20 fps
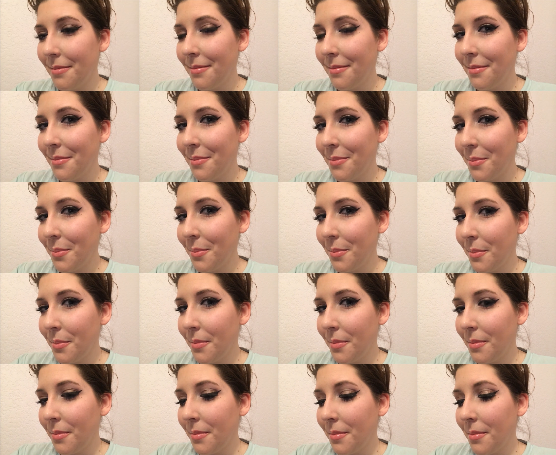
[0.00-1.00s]

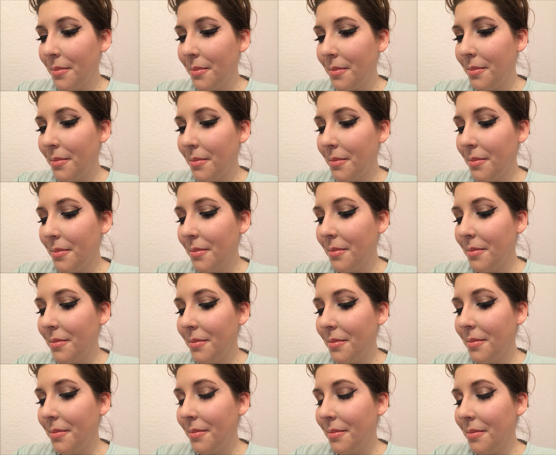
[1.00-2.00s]

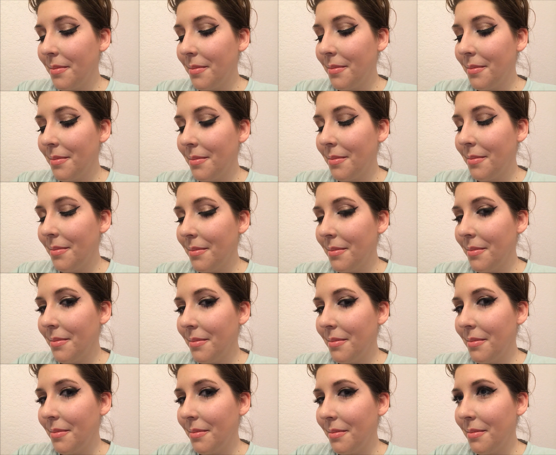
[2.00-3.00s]

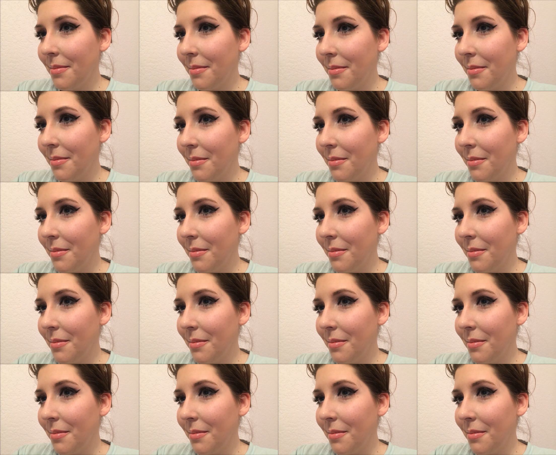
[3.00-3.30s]
(silence)